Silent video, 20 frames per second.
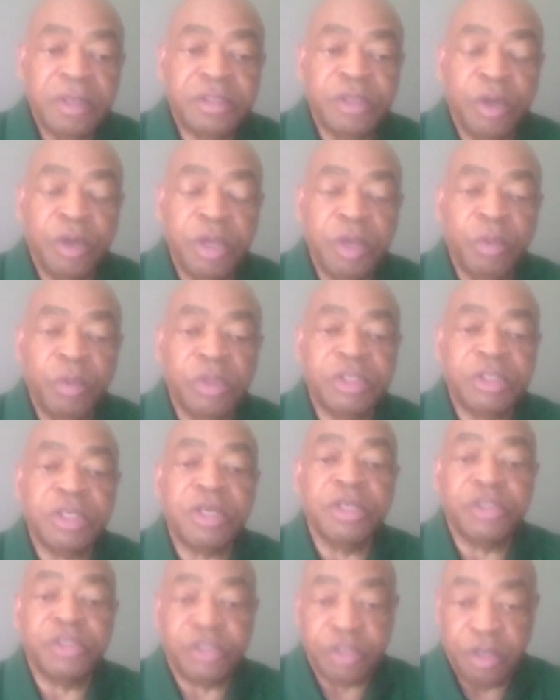So it was a
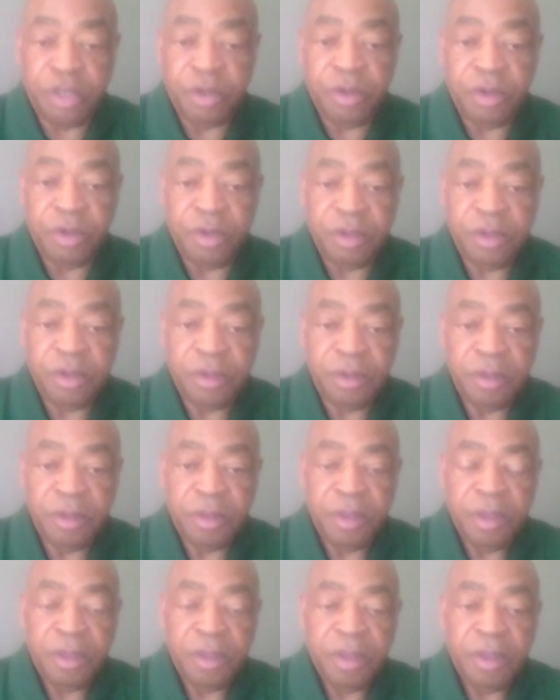concern.
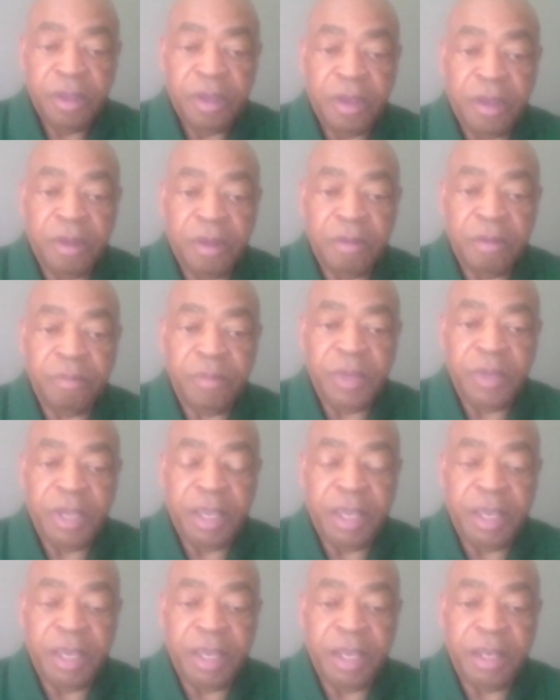
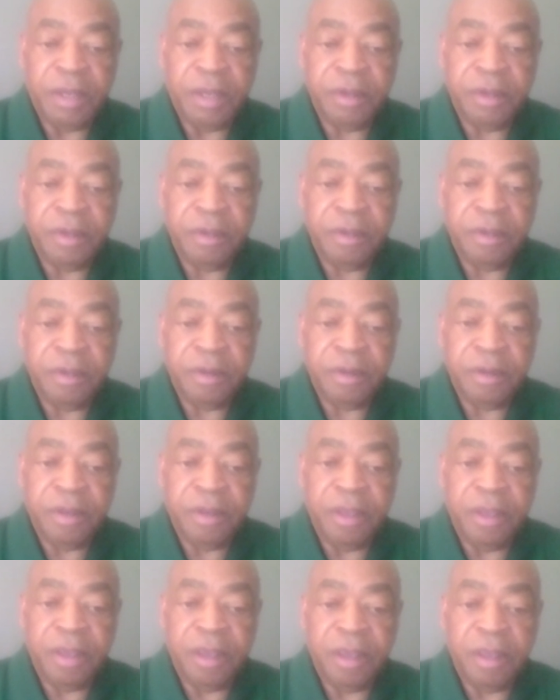And
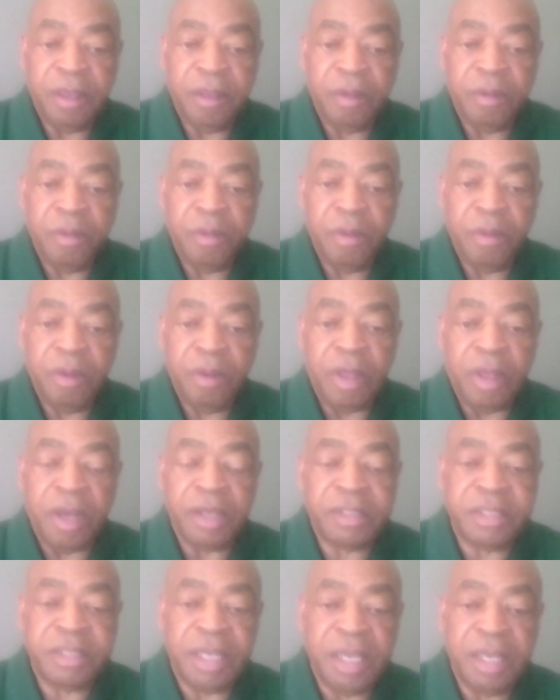a lot of
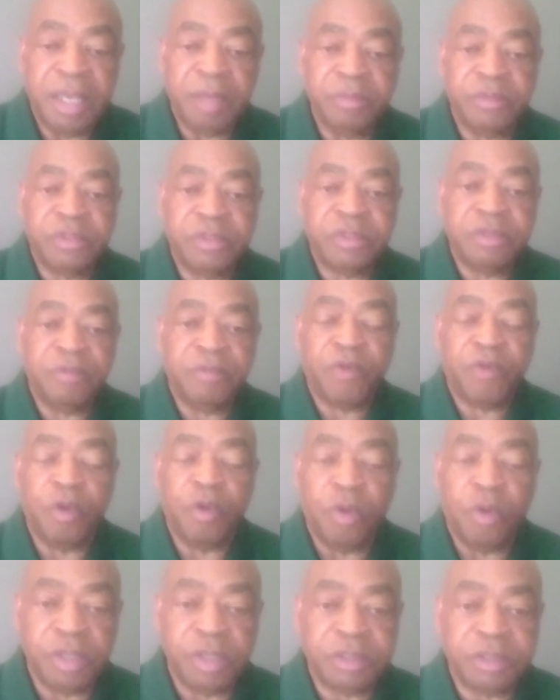times, of
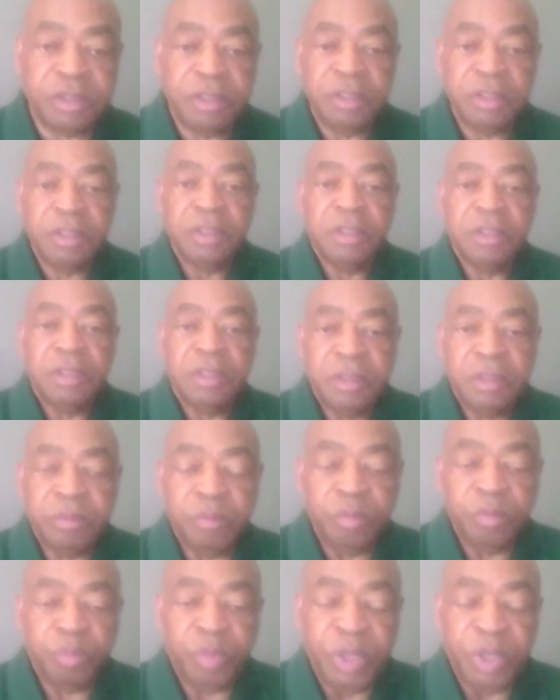course,
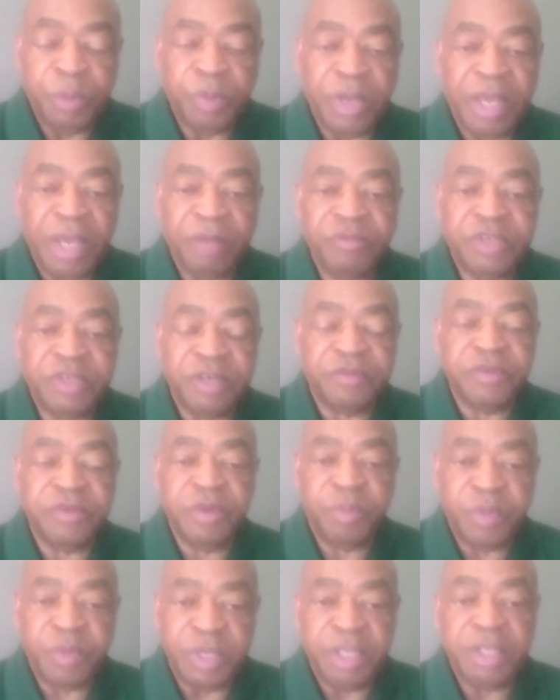people have different
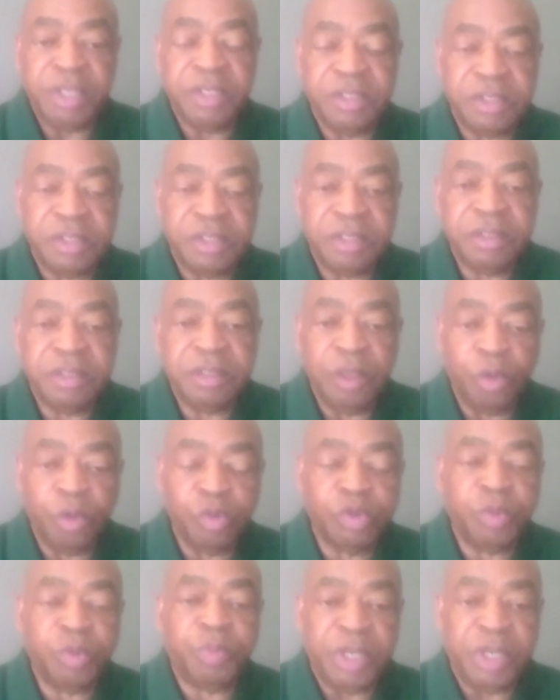opinions, and those
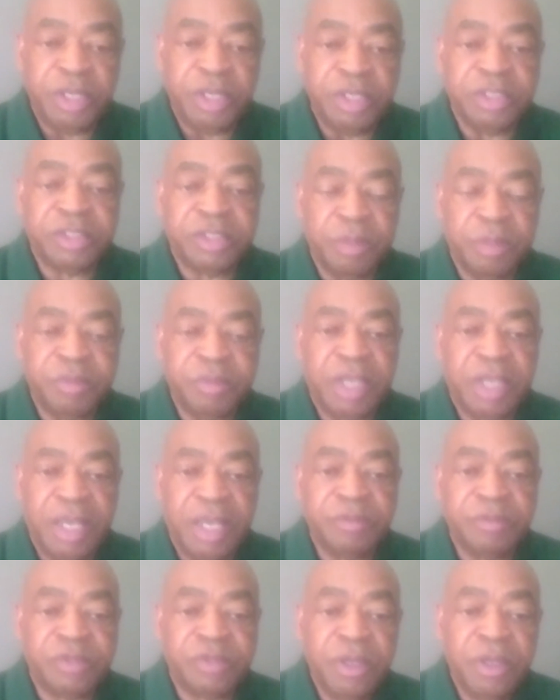opinions
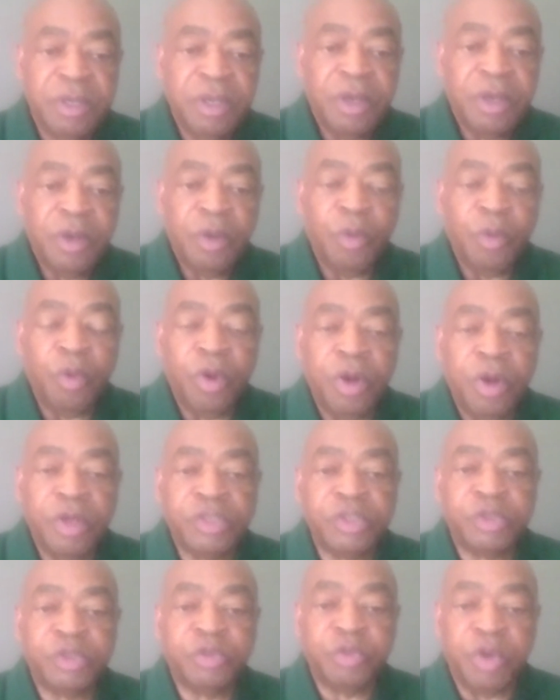sometimes were
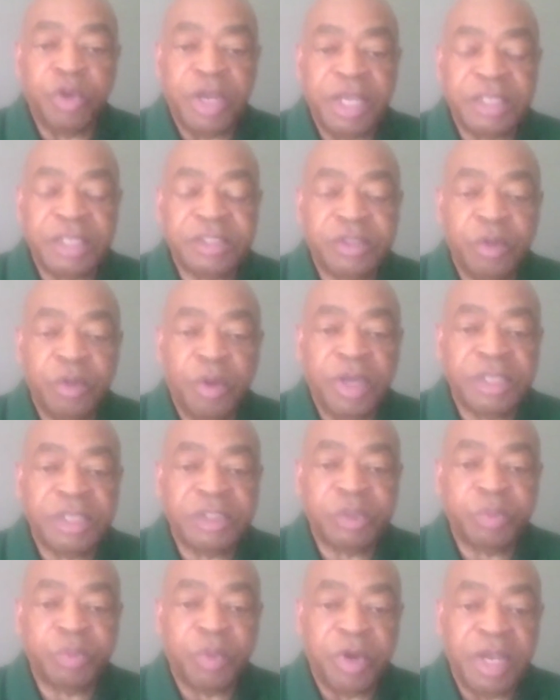stressed or
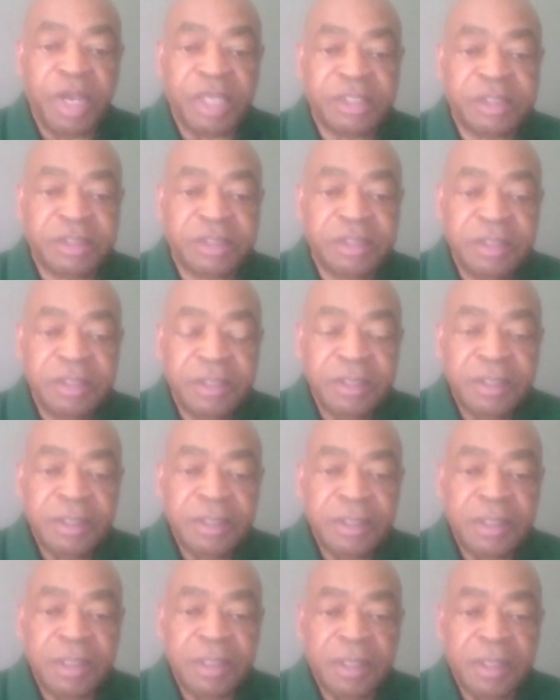expressed,
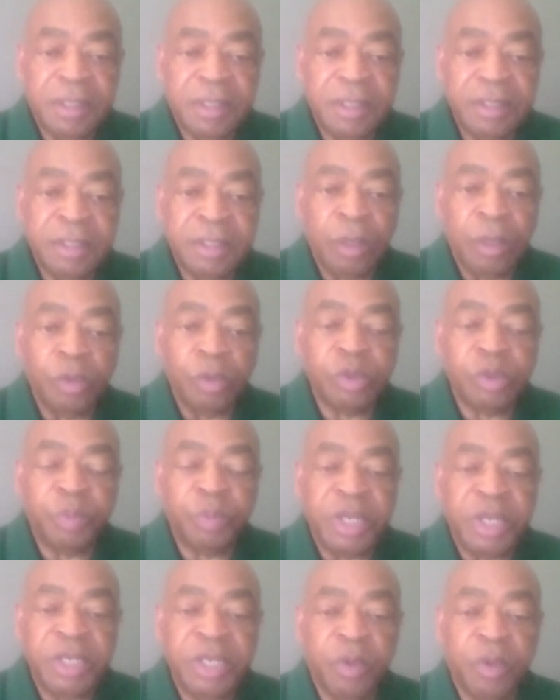and those
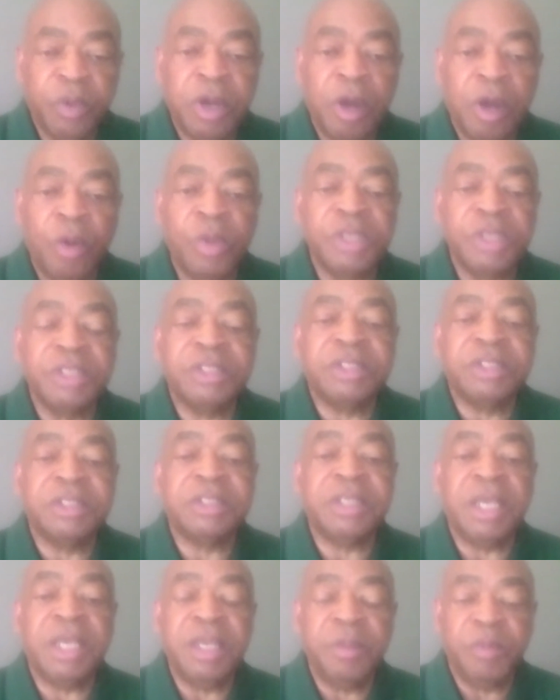opinions weren't always the
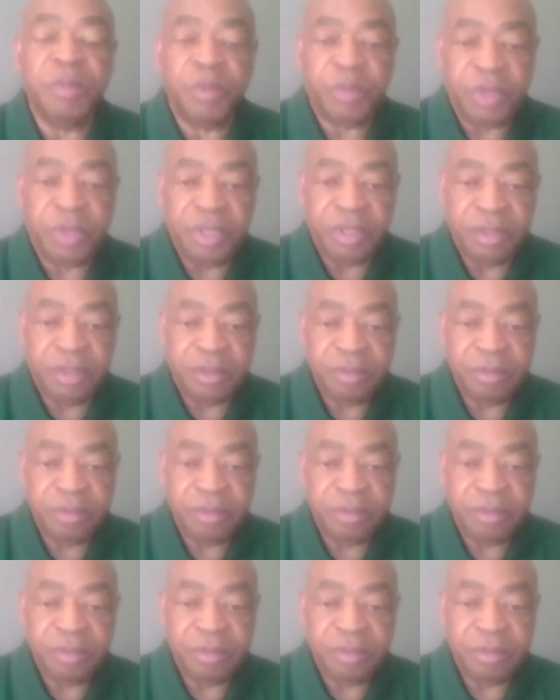same opinion.